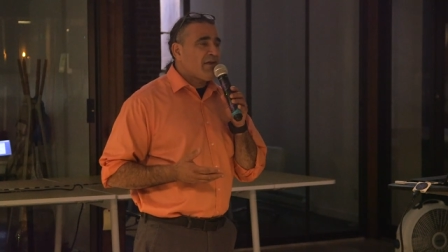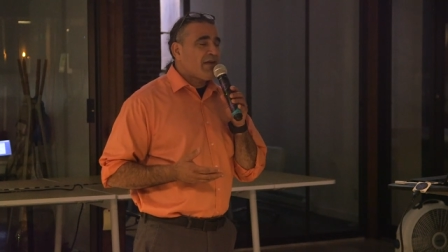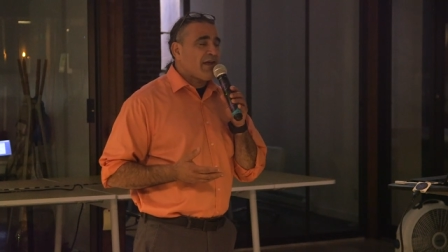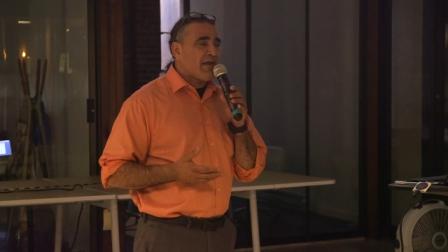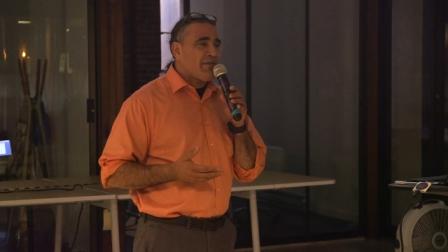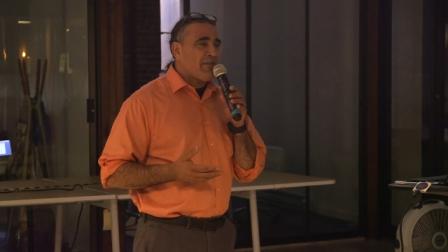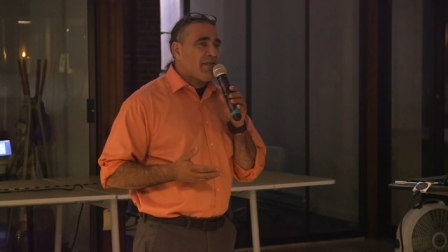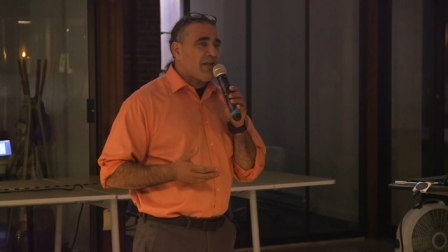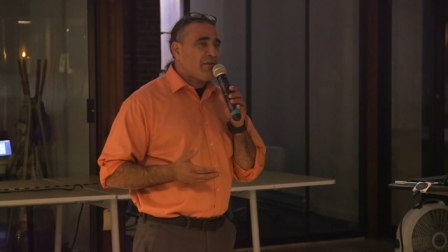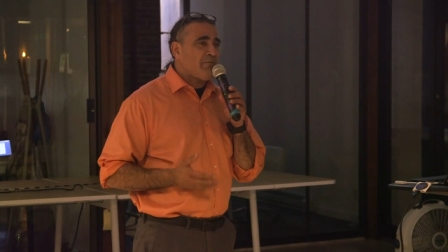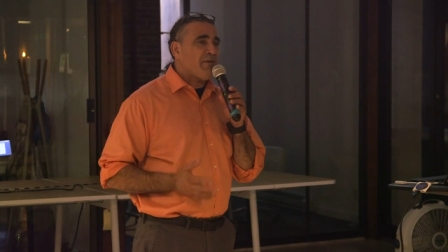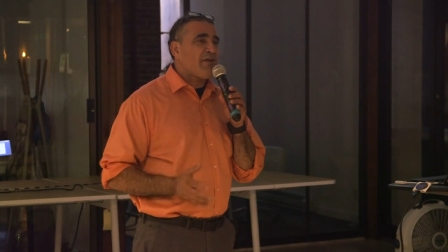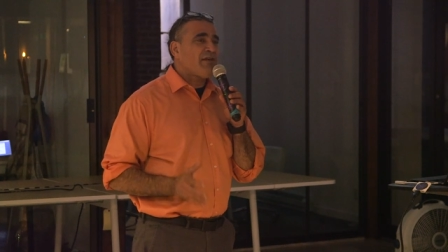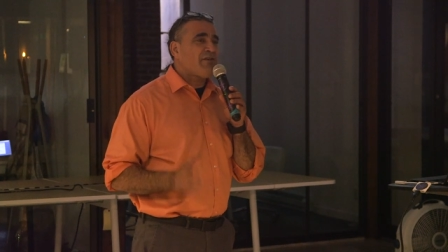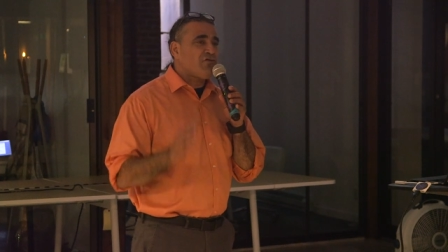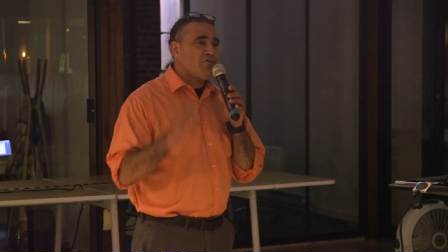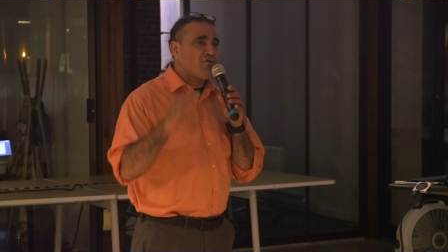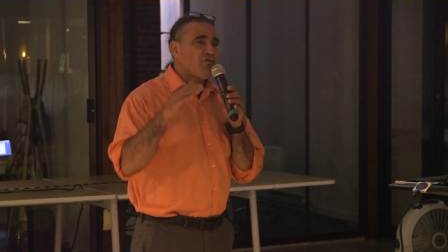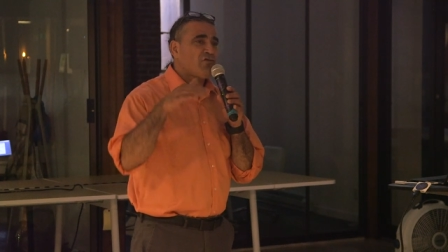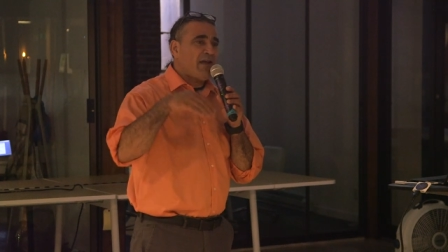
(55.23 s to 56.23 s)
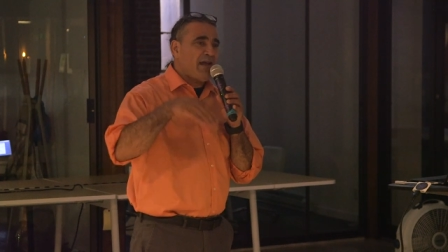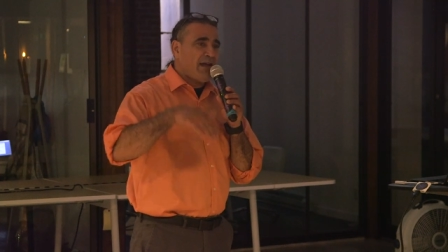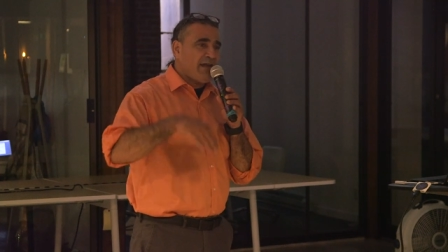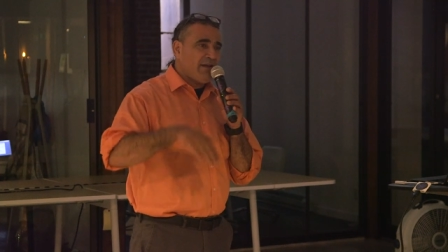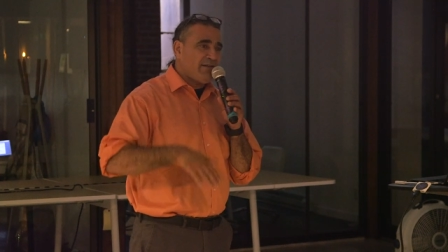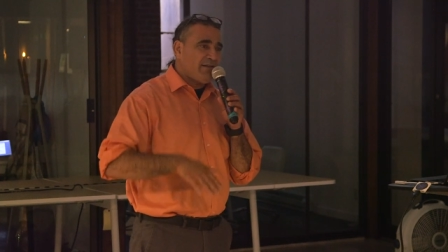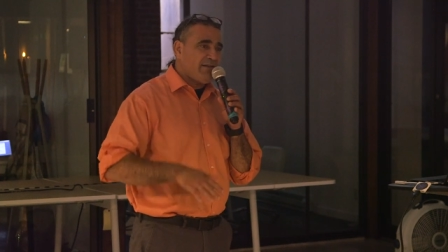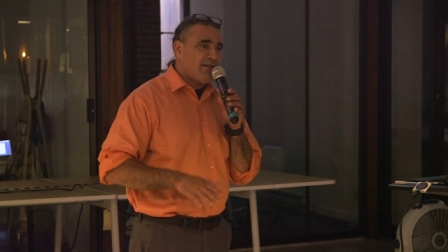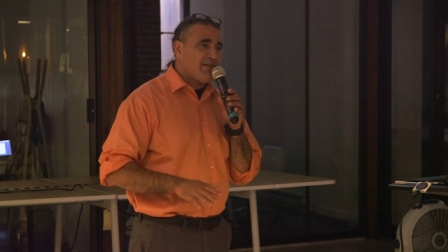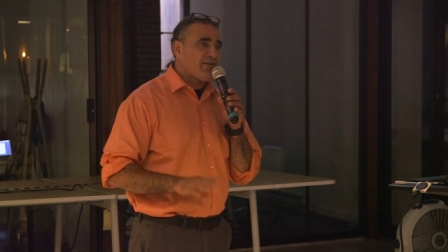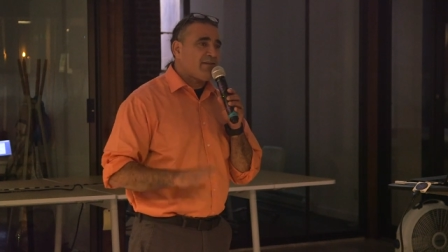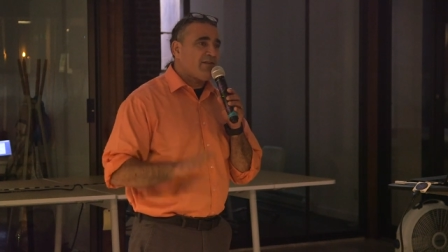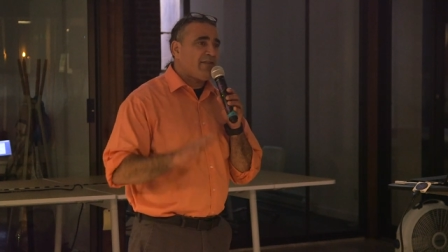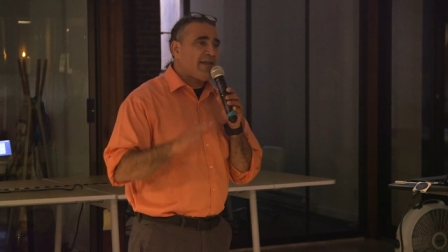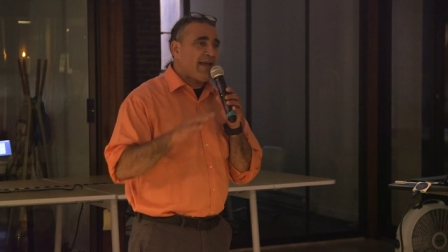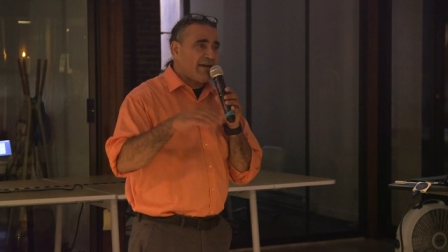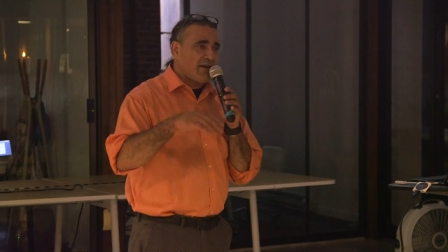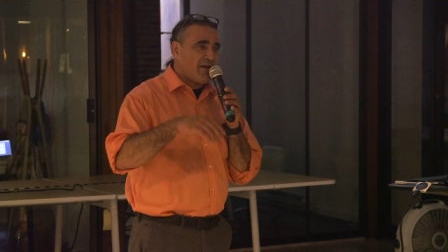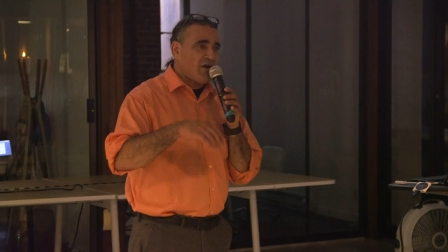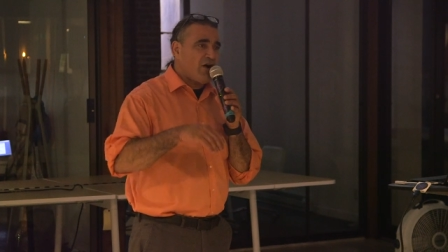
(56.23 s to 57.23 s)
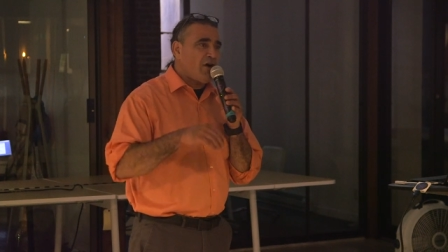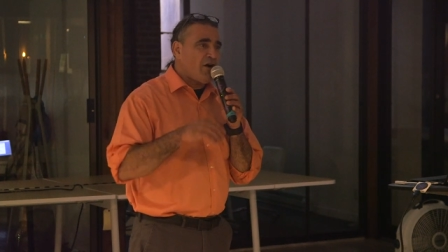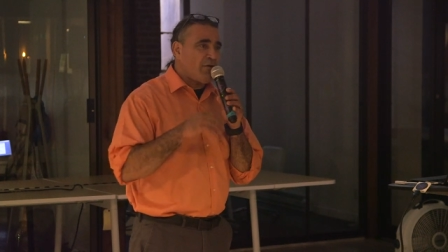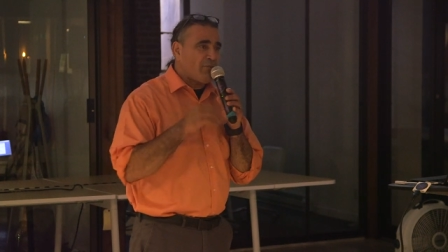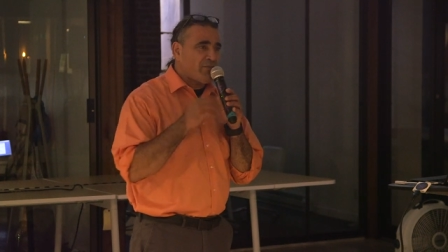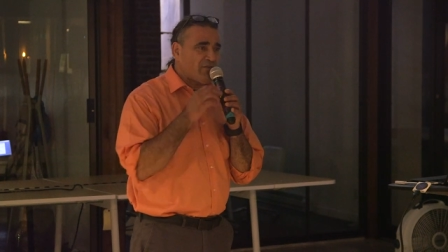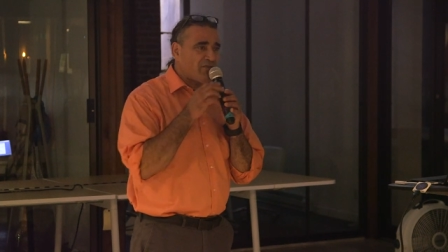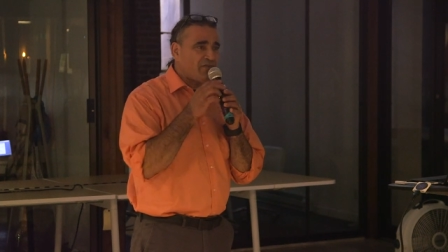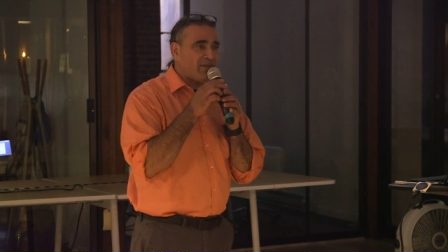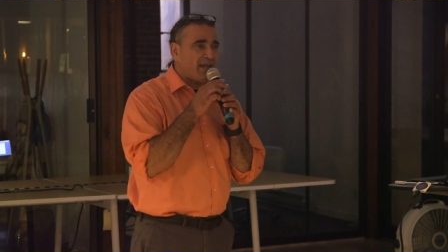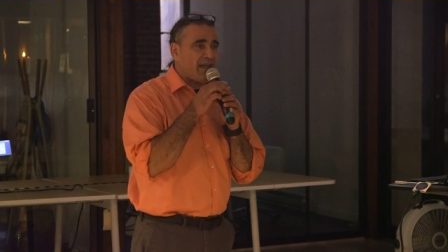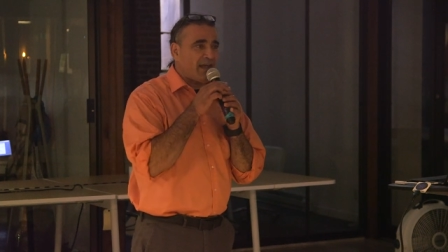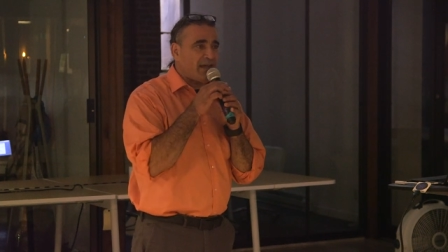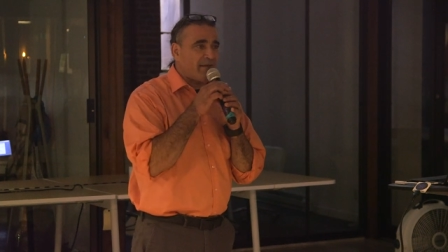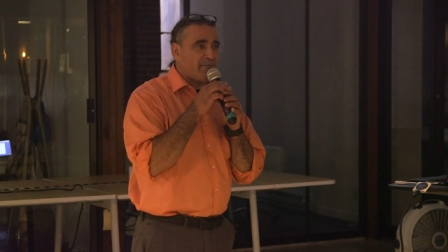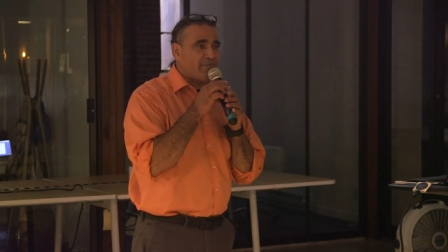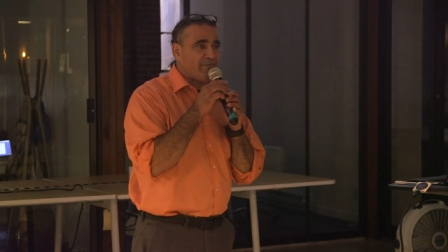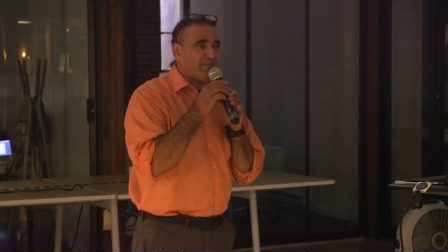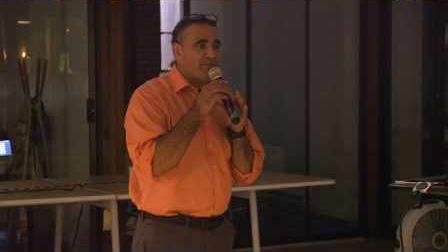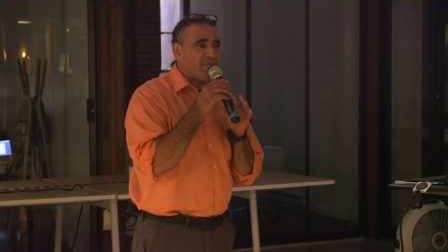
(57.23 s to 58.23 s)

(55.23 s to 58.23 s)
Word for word: and then be trained into that calm state.